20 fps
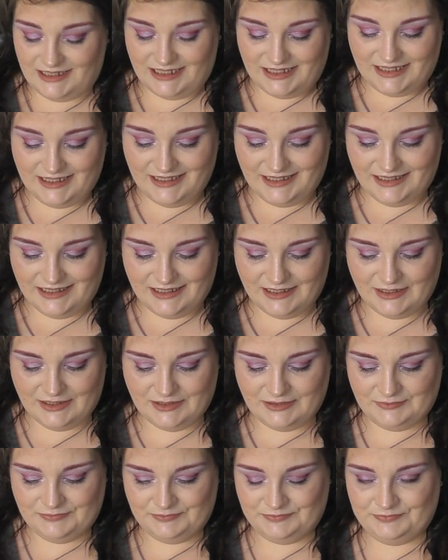I think.
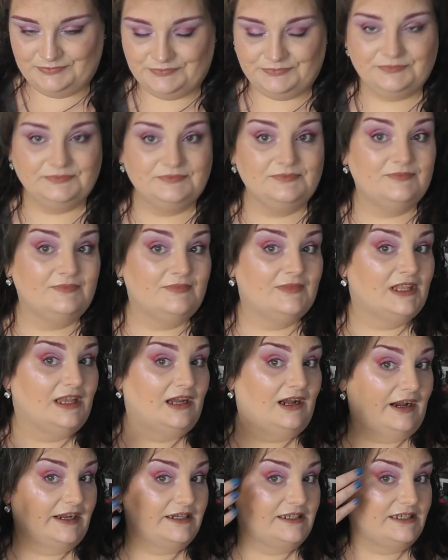
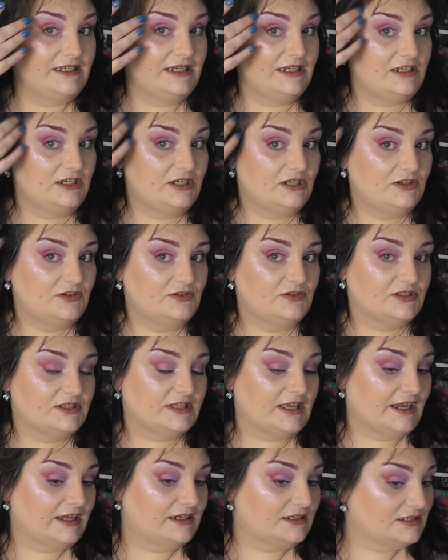I did use
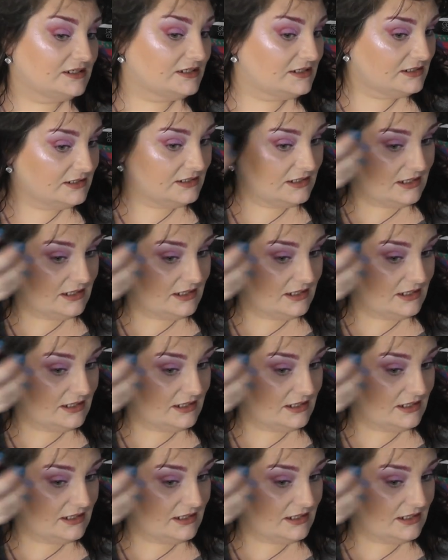that